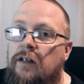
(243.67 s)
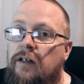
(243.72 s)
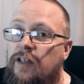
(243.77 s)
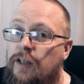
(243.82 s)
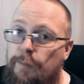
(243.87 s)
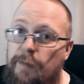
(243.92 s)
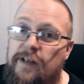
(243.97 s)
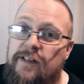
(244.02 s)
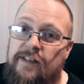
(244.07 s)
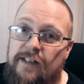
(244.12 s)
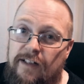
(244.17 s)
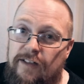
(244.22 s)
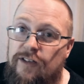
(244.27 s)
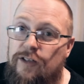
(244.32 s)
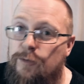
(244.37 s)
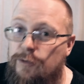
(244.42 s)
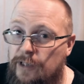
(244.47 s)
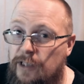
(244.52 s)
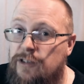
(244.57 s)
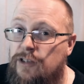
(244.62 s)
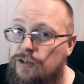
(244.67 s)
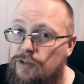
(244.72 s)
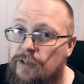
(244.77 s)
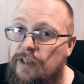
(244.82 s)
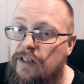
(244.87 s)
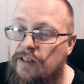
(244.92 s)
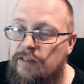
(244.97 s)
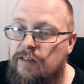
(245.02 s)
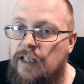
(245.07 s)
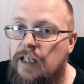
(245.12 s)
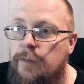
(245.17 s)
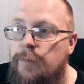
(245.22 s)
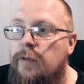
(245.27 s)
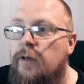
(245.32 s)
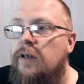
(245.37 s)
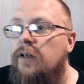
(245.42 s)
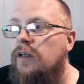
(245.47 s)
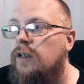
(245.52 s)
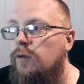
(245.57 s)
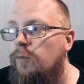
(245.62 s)
The best thing to do is actually try and escape.
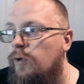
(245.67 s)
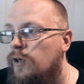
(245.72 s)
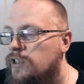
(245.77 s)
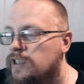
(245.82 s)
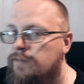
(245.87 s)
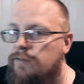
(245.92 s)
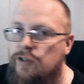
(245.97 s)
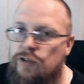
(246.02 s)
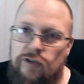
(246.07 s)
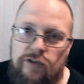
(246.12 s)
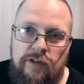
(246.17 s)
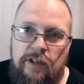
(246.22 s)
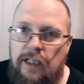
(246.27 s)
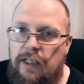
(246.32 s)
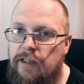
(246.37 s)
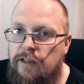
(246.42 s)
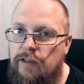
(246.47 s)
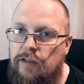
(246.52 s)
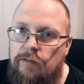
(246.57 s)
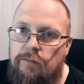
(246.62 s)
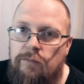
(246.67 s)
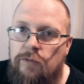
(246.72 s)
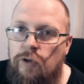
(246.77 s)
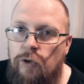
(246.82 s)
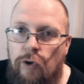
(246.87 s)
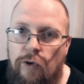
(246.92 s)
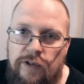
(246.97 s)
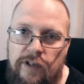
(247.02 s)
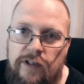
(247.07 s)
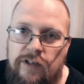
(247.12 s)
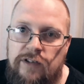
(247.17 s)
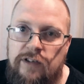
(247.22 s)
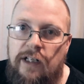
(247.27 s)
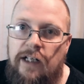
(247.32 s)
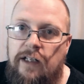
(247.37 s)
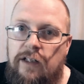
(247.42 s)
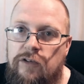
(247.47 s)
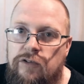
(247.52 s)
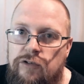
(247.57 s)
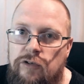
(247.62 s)
Whereas if you're just kind of caught in
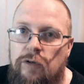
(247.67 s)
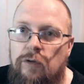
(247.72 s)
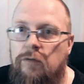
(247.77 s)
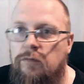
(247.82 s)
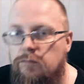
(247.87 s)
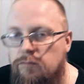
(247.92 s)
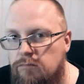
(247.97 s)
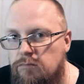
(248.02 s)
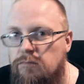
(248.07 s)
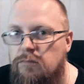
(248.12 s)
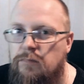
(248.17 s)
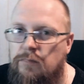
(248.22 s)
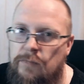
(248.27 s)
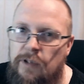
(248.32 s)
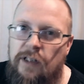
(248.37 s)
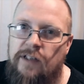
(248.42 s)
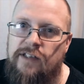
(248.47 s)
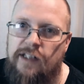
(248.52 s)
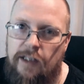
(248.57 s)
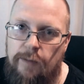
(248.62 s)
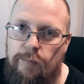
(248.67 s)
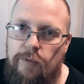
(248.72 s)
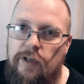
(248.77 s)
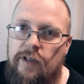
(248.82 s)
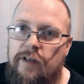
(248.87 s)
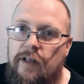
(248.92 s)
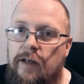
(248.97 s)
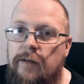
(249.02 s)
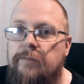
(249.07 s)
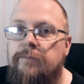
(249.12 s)
side control, you can take a breather.